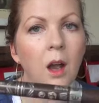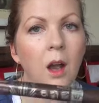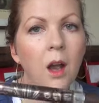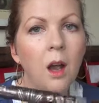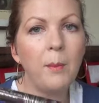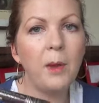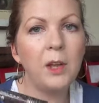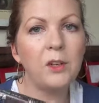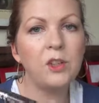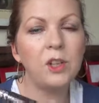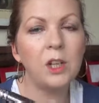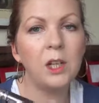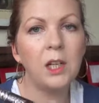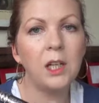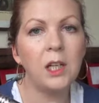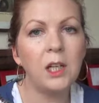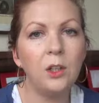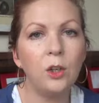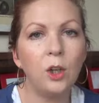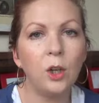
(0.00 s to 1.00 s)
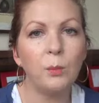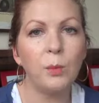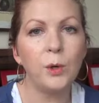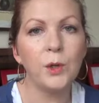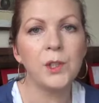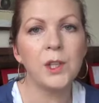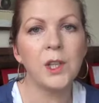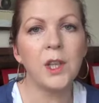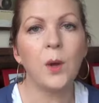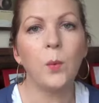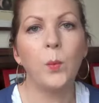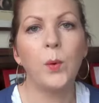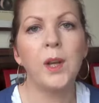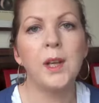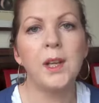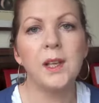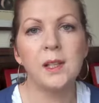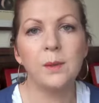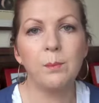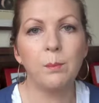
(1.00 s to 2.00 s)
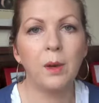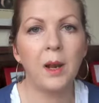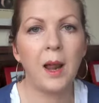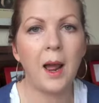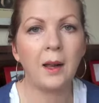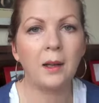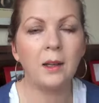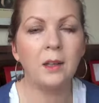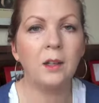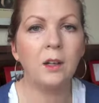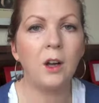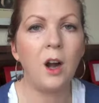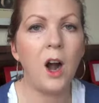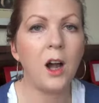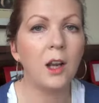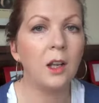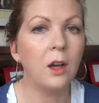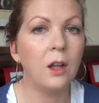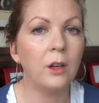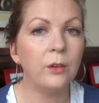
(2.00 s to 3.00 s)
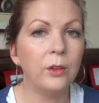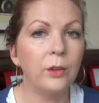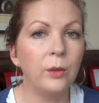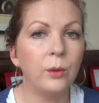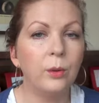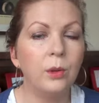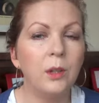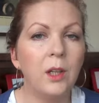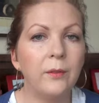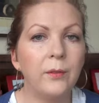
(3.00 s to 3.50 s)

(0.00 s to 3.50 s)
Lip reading: I'm actually not a person that wears black eyeliner at all.